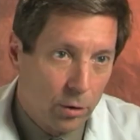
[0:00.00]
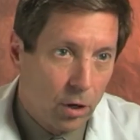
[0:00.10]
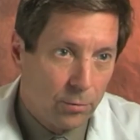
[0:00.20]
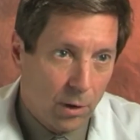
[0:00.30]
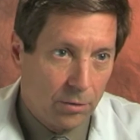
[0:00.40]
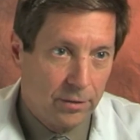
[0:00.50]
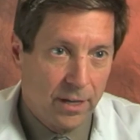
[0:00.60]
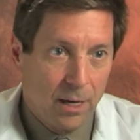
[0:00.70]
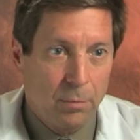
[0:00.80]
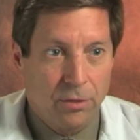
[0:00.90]
going on throughout the
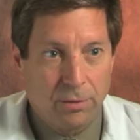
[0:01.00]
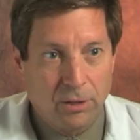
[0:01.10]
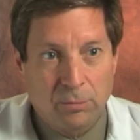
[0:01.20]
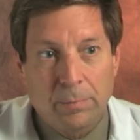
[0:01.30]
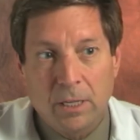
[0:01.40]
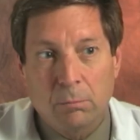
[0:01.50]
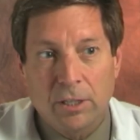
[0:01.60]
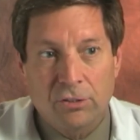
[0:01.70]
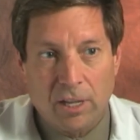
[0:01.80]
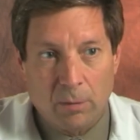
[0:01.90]
day, but it's being
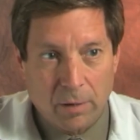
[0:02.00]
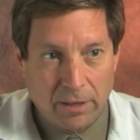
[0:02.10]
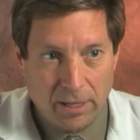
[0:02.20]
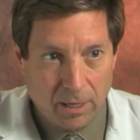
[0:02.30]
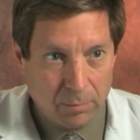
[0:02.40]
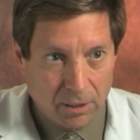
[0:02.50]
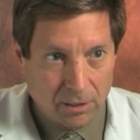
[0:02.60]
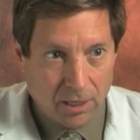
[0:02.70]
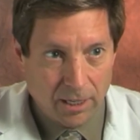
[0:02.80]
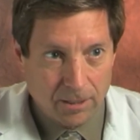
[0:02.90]
bleached out by the
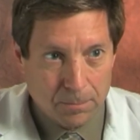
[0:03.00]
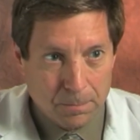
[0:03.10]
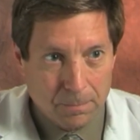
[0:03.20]
ambient light.